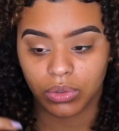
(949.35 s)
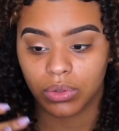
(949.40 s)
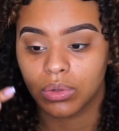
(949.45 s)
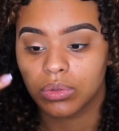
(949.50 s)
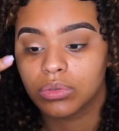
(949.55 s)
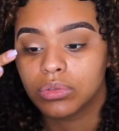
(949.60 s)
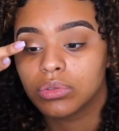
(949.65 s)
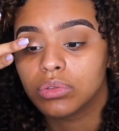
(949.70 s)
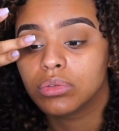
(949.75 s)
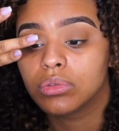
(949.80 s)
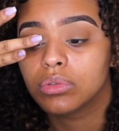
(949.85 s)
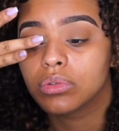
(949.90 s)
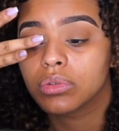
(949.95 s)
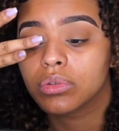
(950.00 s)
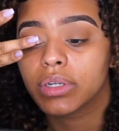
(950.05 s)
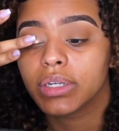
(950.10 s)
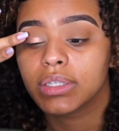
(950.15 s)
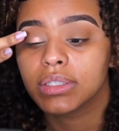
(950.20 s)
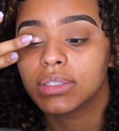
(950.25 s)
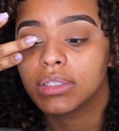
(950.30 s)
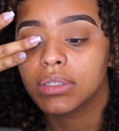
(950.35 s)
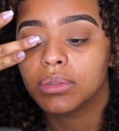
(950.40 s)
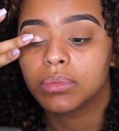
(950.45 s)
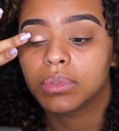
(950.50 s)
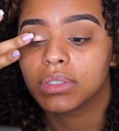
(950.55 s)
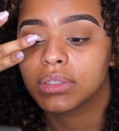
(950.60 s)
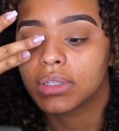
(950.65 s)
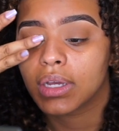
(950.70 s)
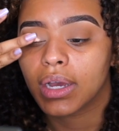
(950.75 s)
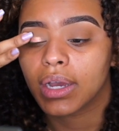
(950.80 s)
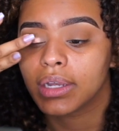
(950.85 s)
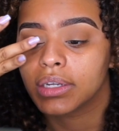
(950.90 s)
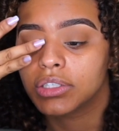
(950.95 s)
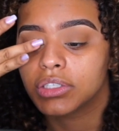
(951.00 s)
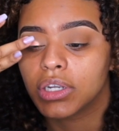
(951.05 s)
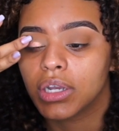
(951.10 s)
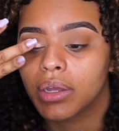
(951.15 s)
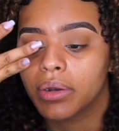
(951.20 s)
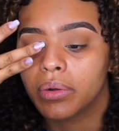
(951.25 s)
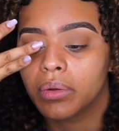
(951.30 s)
go too crazy with
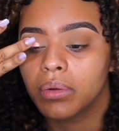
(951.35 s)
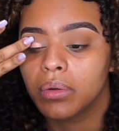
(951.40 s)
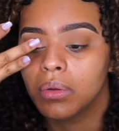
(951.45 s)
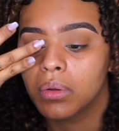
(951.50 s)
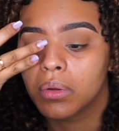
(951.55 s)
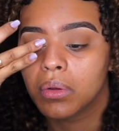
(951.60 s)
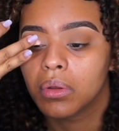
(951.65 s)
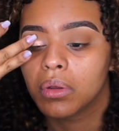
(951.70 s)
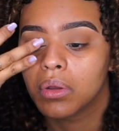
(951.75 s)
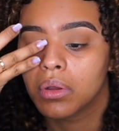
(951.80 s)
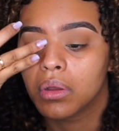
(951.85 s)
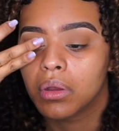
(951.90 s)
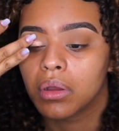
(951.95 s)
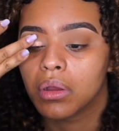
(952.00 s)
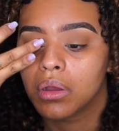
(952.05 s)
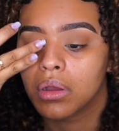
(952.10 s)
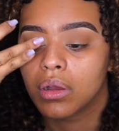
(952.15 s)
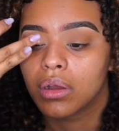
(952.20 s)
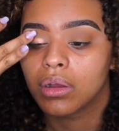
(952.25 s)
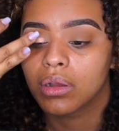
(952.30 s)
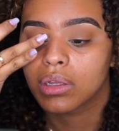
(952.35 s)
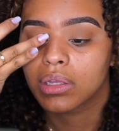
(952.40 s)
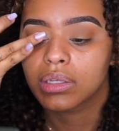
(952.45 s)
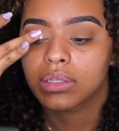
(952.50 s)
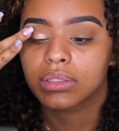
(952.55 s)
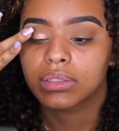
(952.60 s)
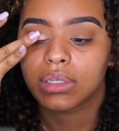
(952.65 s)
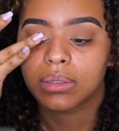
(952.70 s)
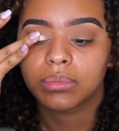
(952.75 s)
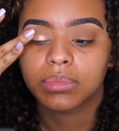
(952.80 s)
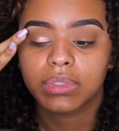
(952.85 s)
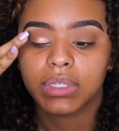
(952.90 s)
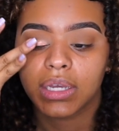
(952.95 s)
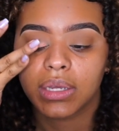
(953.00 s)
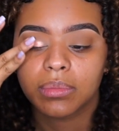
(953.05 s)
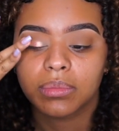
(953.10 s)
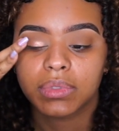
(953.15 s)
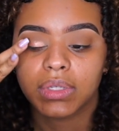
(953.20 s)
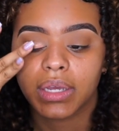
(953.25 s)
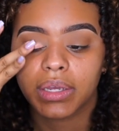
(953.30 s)
eyeshadow, because
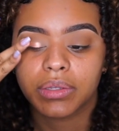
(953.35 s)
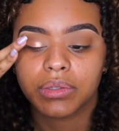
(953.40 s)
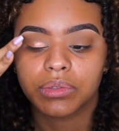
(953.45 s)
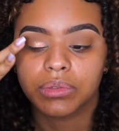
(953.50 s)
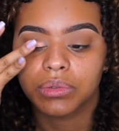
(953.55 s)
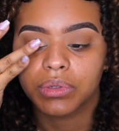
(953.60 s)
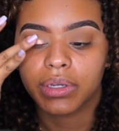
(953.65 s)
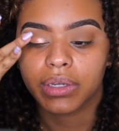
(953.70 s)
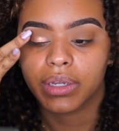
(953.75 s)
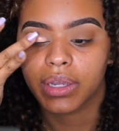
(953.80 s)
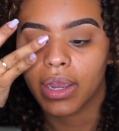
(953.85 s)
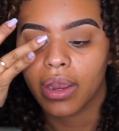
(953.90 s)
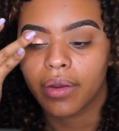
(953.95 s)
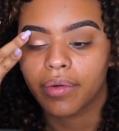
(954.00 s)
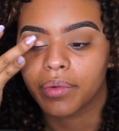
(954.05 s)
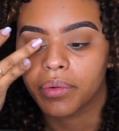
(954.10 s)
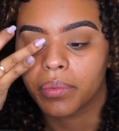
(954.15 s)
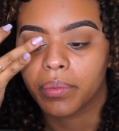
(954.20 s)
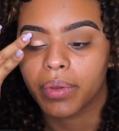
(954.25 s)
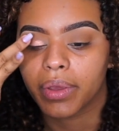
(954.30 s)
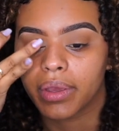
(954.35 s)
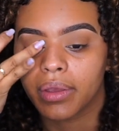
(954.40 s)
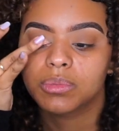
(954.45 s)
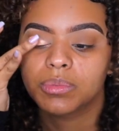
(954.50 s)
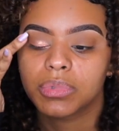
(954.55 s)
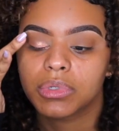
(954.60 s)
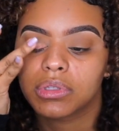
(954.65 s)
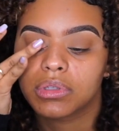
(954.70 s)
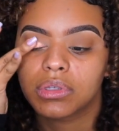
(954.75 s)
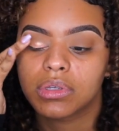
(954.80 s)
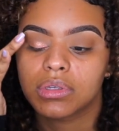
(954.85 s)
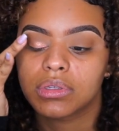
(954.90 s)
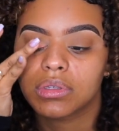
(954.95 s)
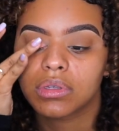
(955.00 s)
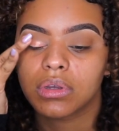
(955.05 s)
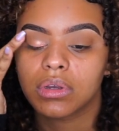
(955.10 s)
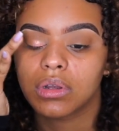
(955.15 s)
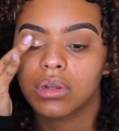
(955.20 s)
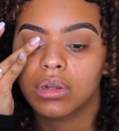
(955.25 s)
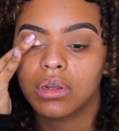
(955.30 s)
sometimes I do get carried away. Put this
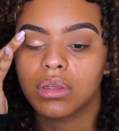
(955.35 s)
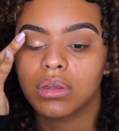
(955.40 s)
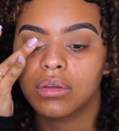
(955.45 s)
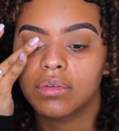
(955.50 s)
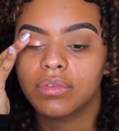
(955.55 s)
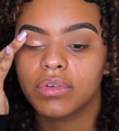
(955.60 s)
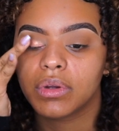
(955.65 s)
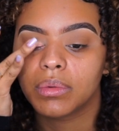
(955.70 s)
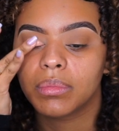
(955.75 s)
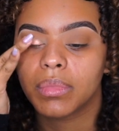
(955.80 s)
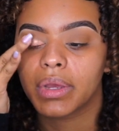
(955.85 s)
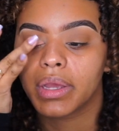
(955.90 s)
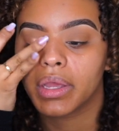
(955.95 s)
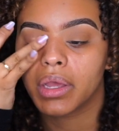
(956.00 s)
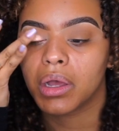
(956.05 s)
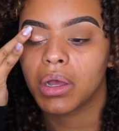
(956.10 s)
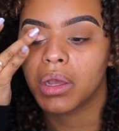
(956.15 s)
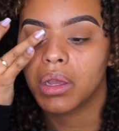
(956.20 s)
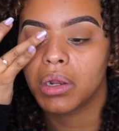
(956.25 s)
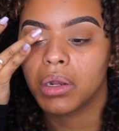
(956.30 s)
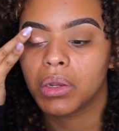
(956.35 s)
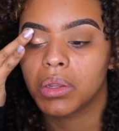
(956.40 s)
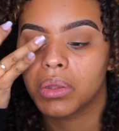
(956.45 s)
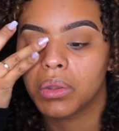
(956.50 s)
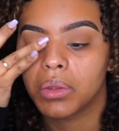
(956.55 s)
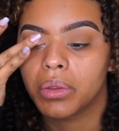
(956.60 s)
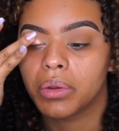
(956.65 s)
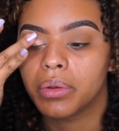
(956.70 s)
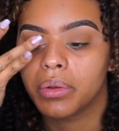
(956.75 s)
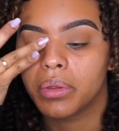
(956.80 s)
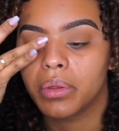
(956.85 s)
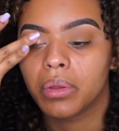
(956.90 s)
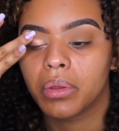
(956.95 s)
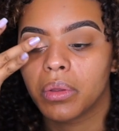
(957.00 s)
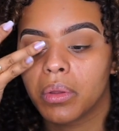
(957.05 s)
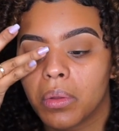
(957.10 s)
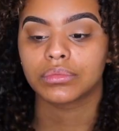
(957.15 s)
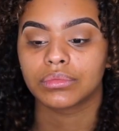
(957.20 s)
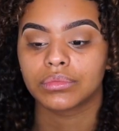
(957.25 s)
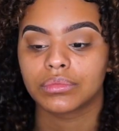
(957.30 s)
all over my eyelid.
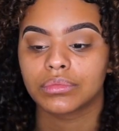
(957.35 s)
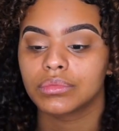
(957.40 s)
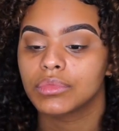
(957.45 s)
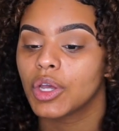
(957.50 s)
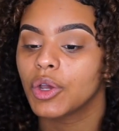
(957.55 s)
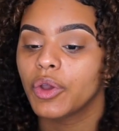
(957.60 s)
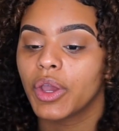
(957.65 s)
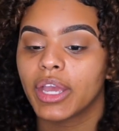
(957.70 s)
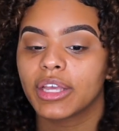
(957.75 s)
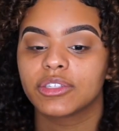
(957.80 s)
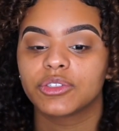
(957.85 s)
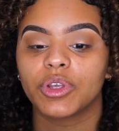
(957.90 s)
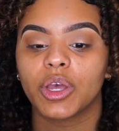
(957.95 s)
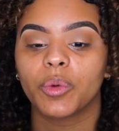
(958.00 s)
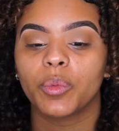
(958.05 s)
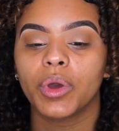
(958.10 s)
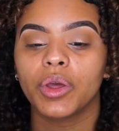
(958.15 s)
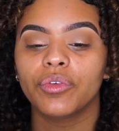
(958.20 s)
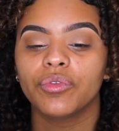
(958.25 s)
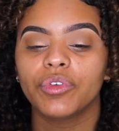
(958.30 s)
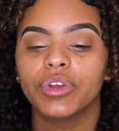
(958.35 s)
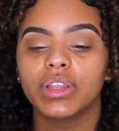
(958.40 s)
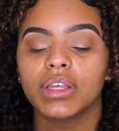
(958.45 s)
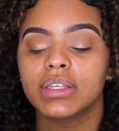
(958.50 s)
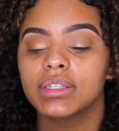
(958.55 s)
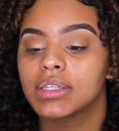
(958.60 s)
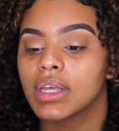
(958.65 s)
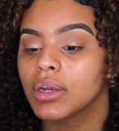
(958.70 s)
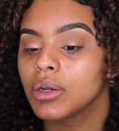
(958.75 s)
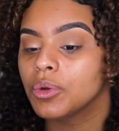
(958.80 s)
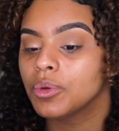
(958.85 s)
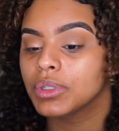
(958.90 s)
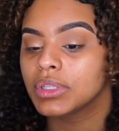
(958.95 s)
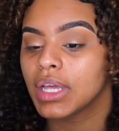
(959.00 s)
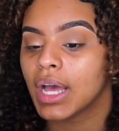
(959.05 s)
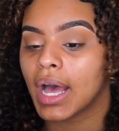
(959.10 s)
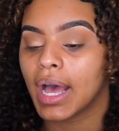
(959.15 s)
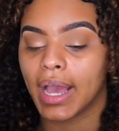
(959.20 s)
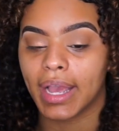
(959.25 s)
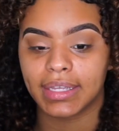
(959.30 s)
Okay, so I went really subtle with
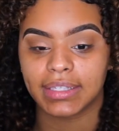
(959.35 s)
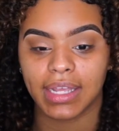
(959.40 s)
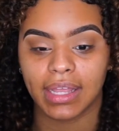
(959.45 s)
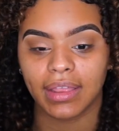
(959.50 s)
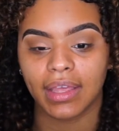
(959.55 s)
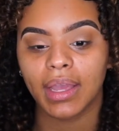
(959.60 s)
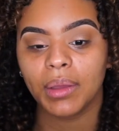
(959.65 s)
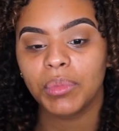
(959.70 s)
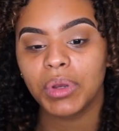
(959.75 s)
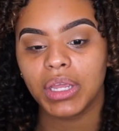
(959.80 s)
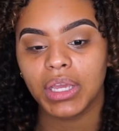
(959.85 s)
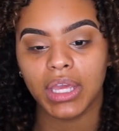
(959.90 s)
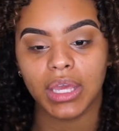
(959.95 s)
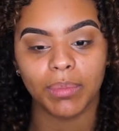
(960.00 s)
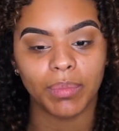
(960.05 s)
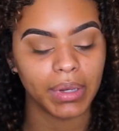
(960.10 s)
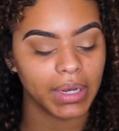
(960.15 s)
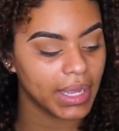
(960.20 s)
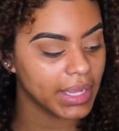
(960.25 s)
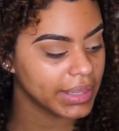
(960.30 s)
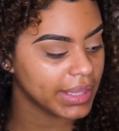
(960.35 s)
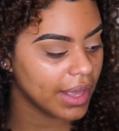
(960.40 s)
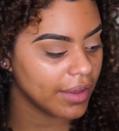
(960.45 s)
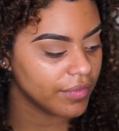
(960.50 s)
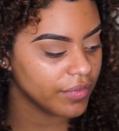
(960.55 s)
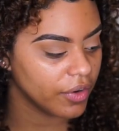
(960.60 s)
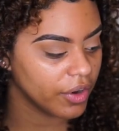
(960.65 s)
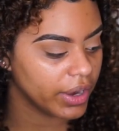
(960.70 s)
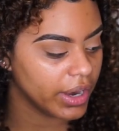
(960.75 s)
the eyes. I think I'm gonna keep it like that for